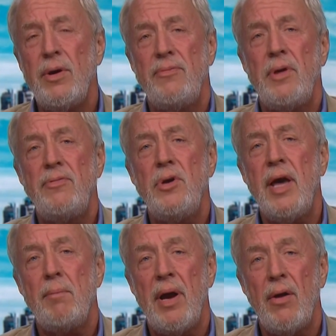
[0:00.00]
if you
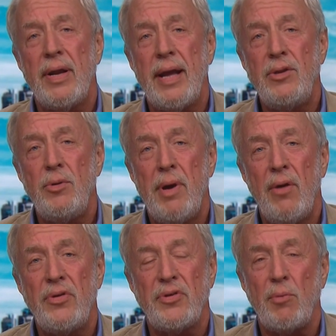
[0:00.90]
get married and you
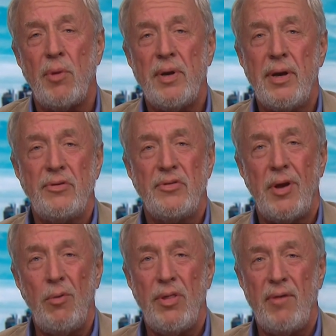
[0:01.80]
marry someone because you
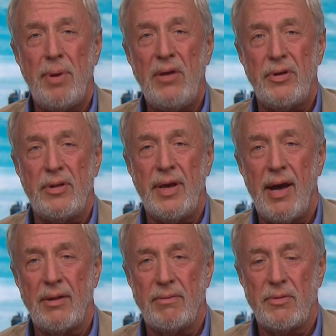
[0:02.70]
say, well, they basically
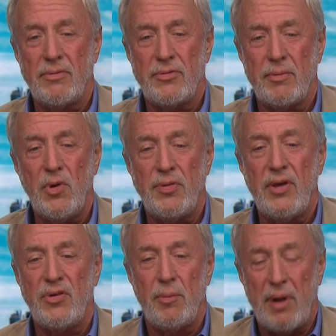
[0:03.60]
got some good
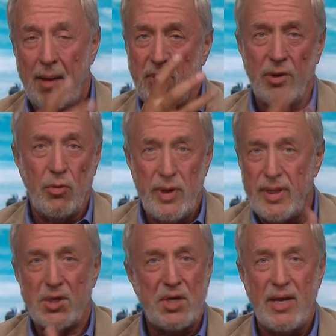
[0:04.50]
things here, but I'm going to
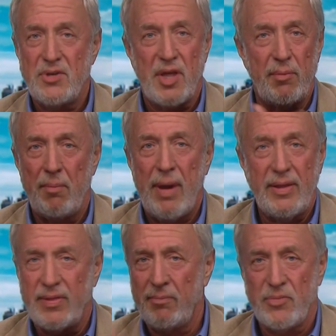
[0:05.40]
really change them and
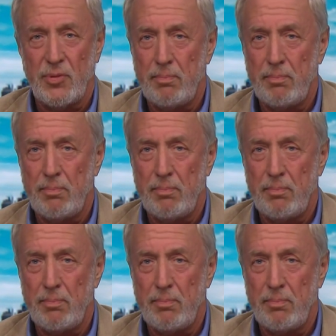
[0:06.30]
make them to